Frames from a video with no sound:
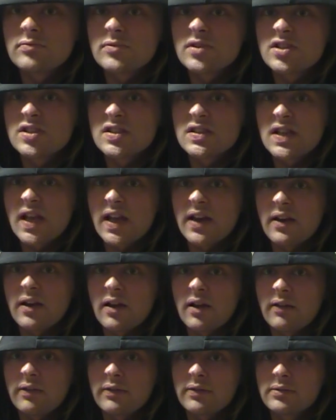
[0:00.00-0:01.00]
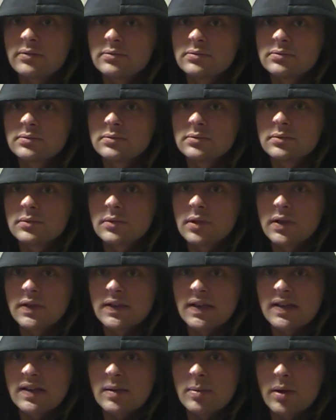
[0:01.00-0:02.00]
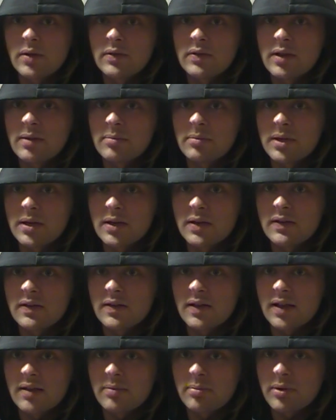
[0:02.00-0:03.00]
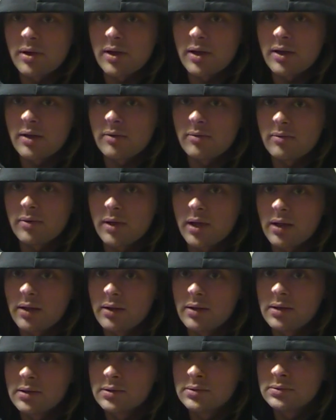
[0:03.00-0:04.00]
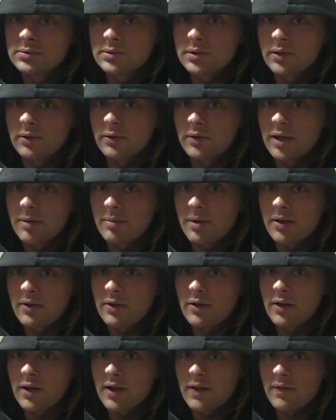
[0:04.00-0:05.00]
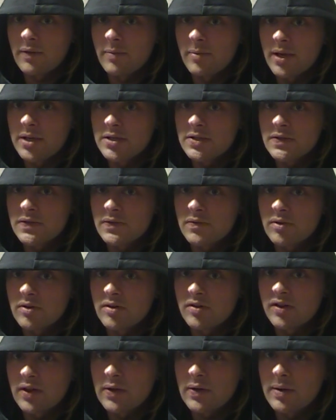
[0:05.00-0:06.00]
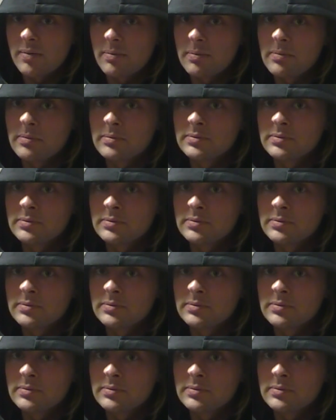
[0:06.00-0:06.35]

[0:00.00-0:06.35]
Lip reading: sign off because that's about 10 minutes, and that's probably what the only amount you'll have the patience for. So